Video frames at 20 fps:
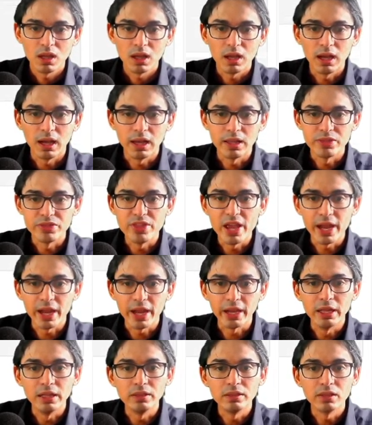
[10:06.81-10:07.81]
And
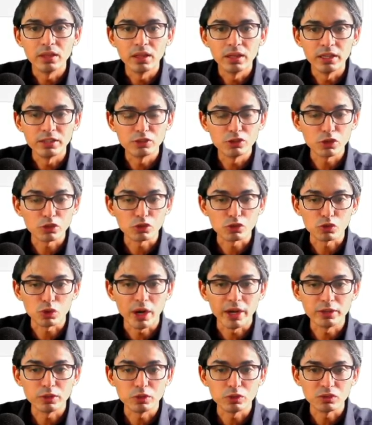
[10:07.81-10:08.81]
then let's just try
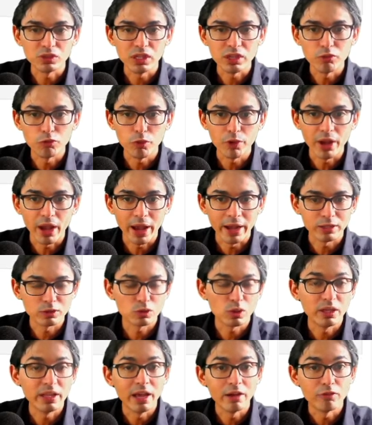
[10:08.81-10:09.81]
to see if we
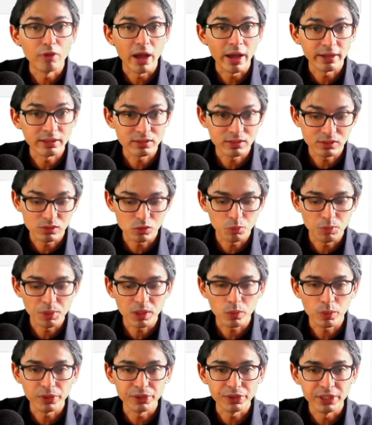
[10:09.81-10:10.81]
actually have access to
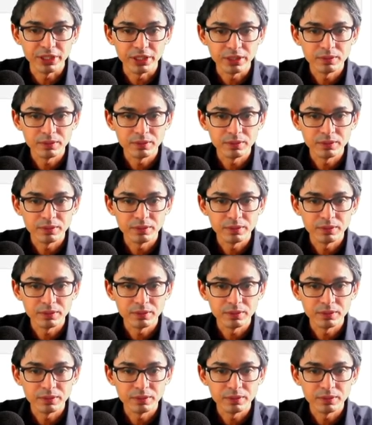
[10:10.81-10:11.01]
BigQuery.